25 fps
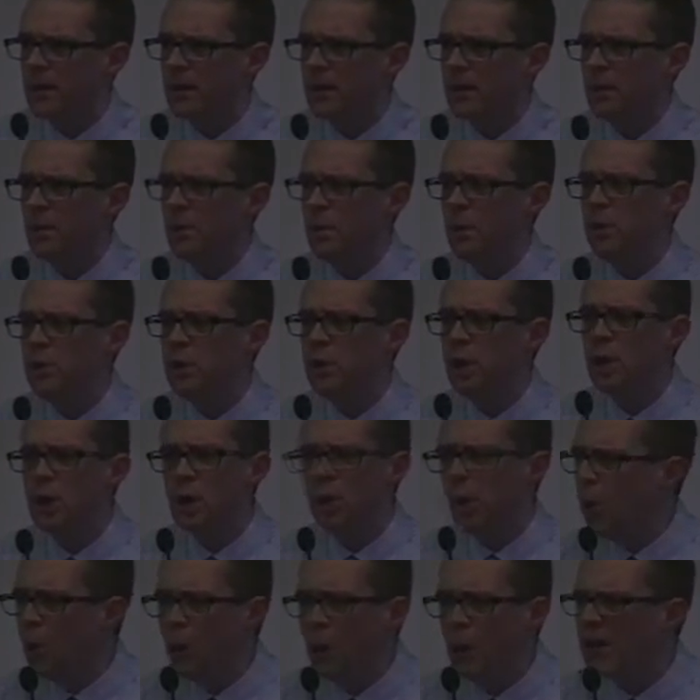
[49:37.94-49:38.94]
Would you
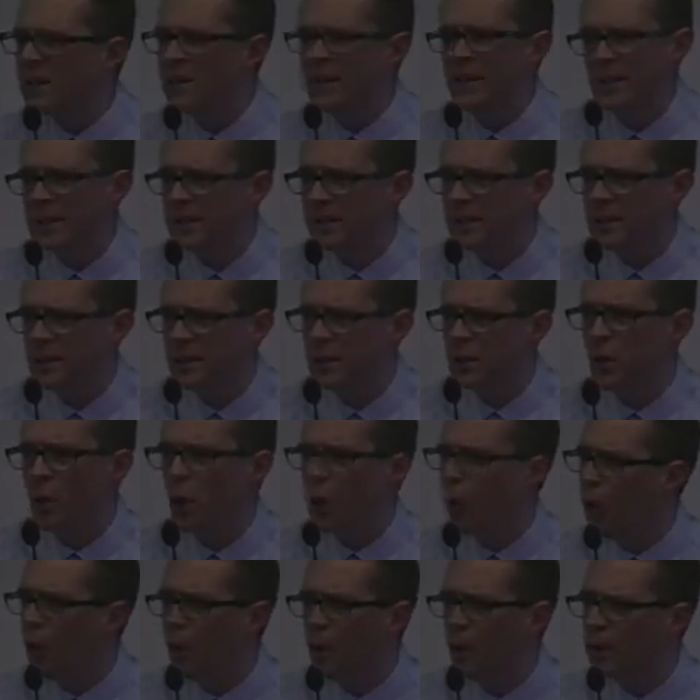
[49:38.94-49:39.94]
go with it?
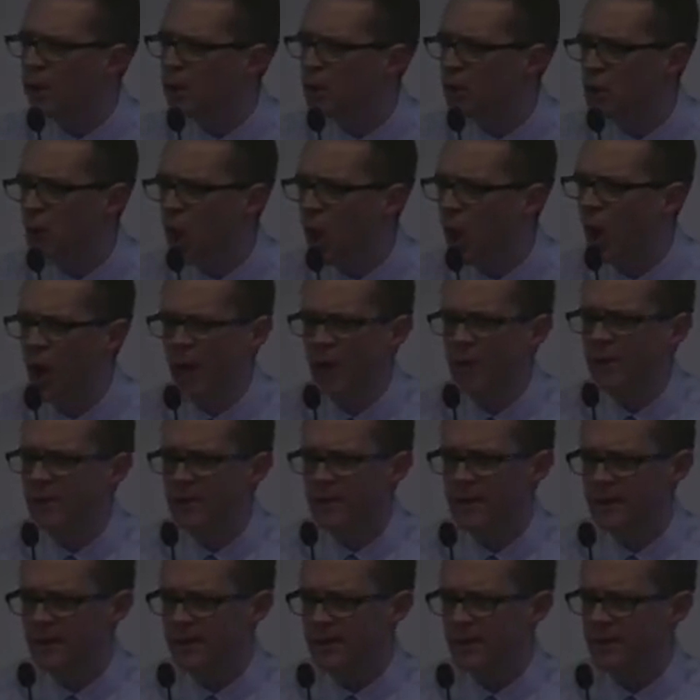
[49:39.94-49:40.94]
Go with God.
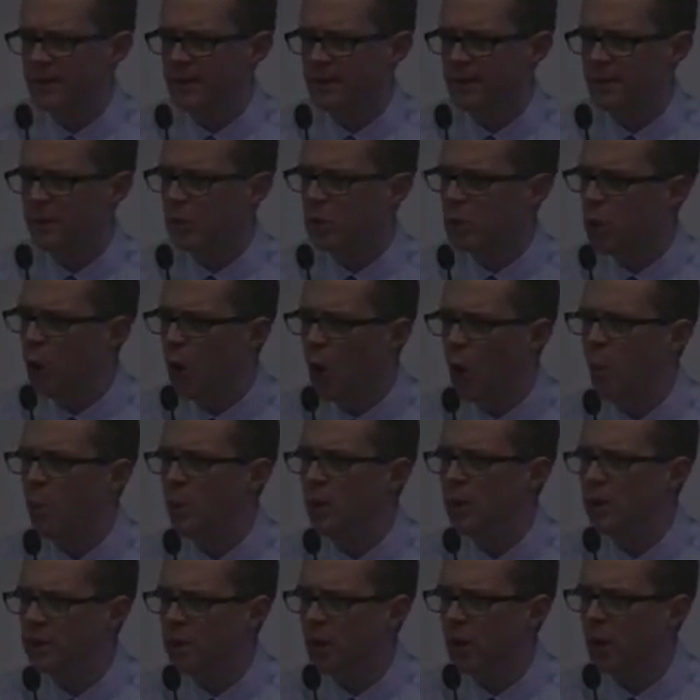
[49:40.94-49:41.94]
Go
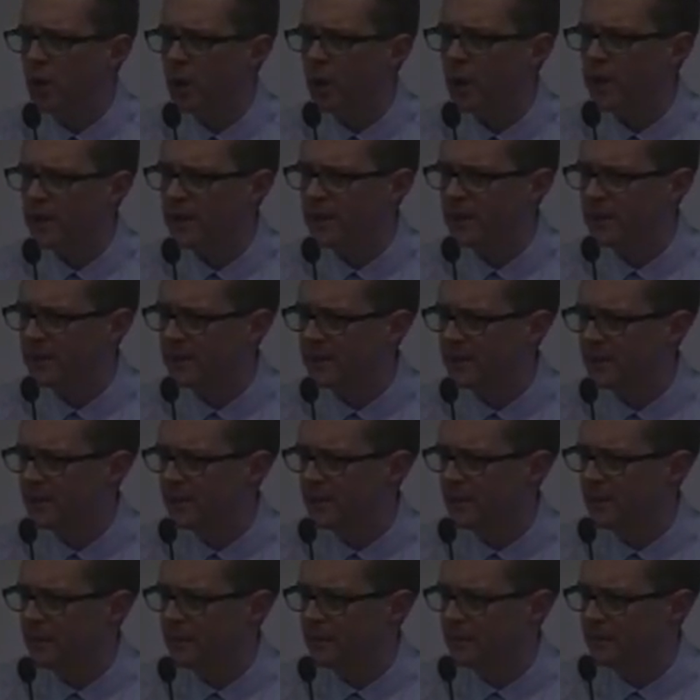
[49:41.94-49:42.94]
with God.
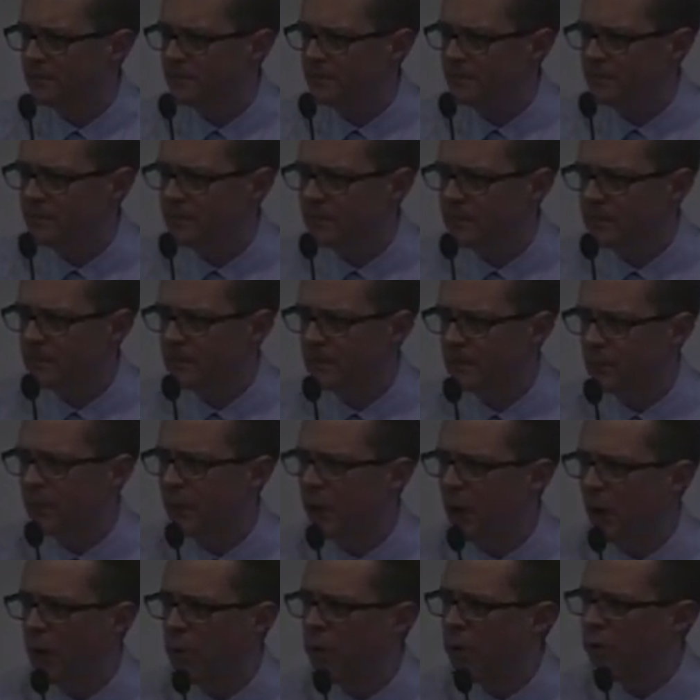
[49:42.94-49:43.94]

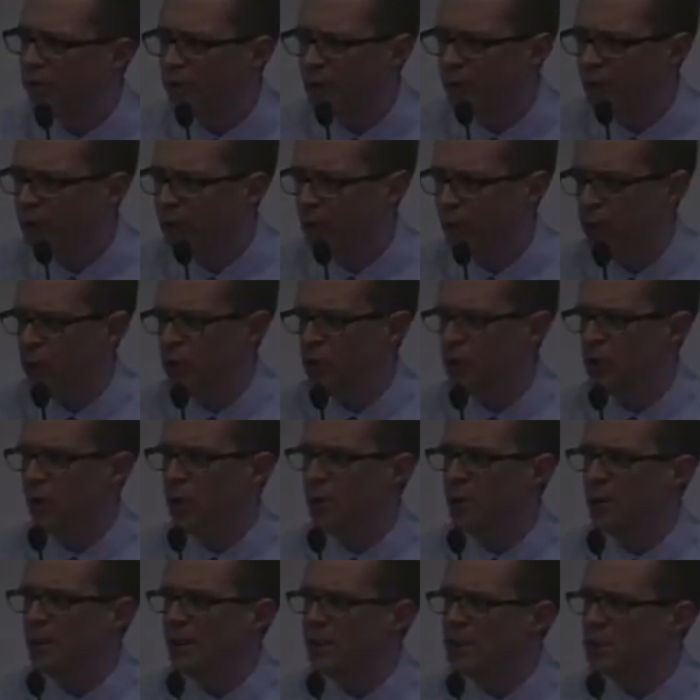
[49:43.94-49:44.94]
Follow through.
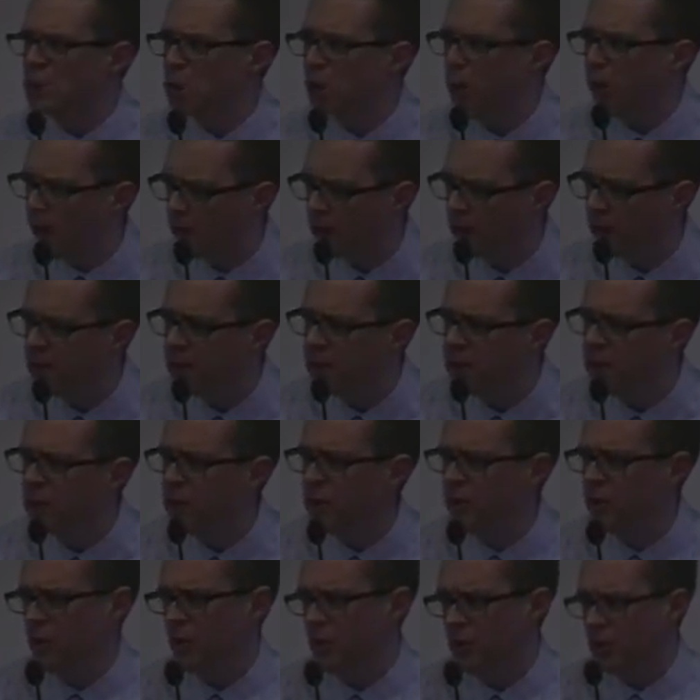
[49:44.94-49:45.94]
Do what He's calling you
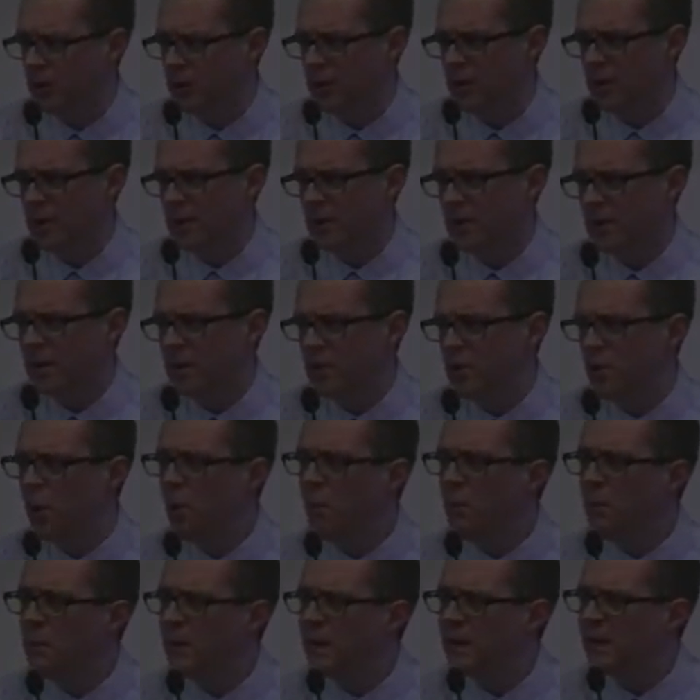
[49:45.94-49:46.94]
to do.
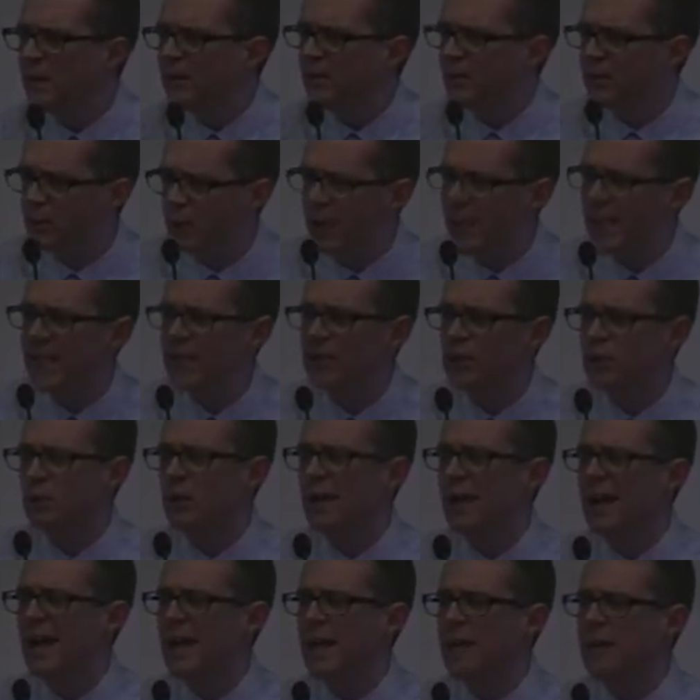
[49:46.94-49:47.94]
Don't be afraid. Don't
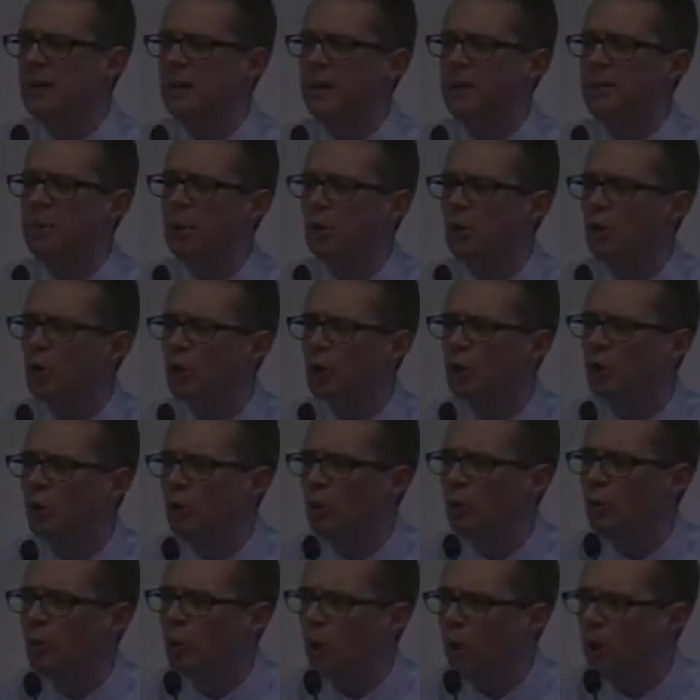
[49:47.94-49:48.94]
let anybody pour
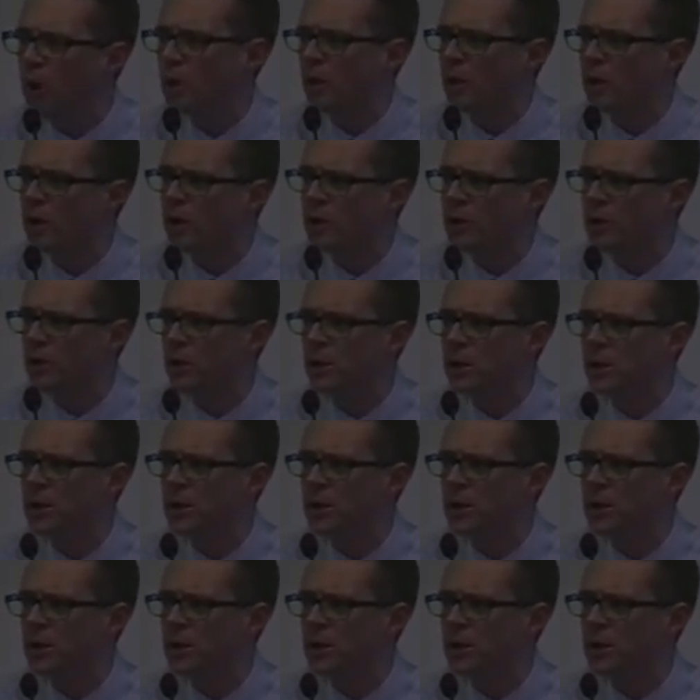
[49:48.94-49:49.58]
cold water on you.